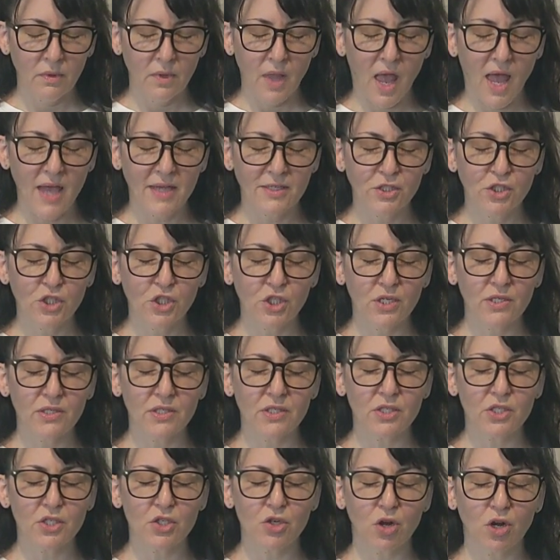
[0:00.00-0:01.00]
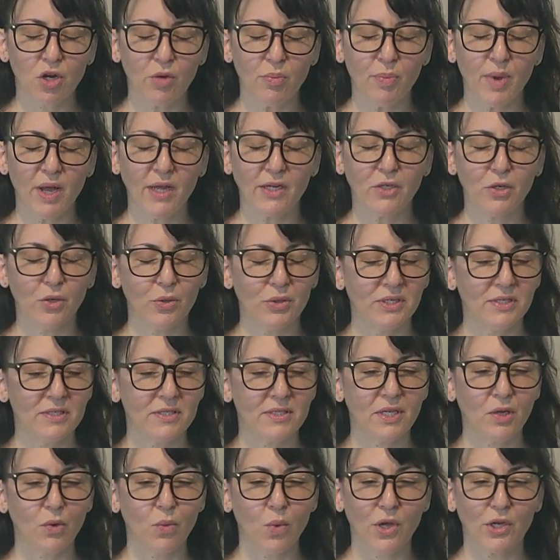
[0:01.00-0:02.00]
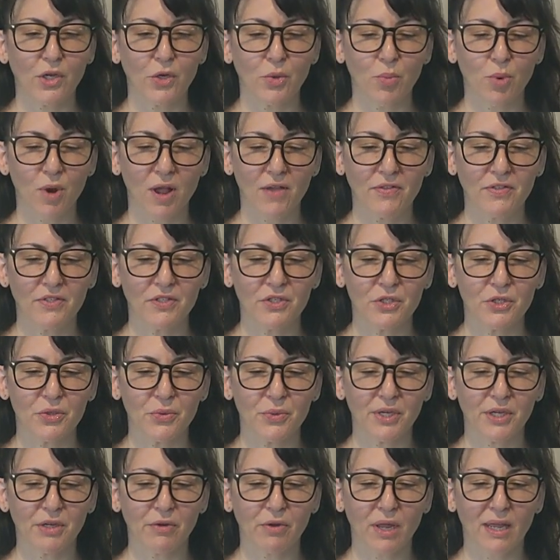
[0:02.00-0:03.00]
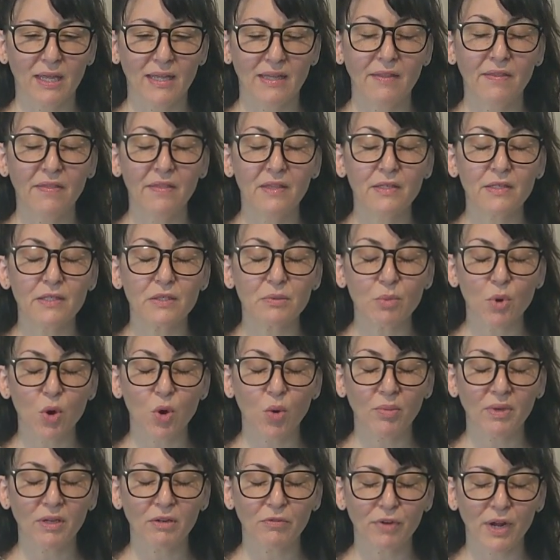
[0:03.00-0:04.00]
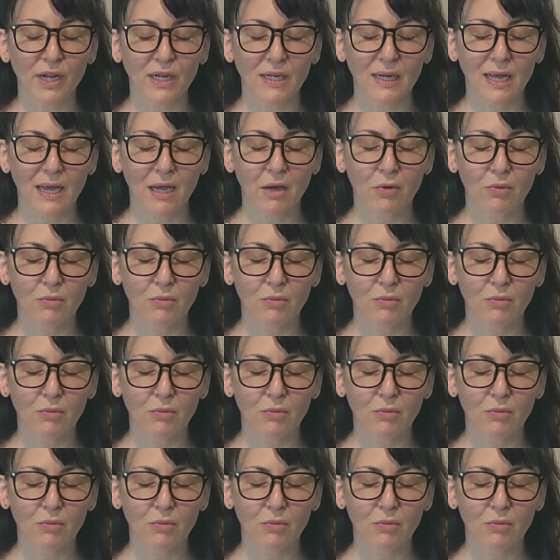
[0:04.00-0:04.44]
And just start by noticing what your breath's doing in this moment right now.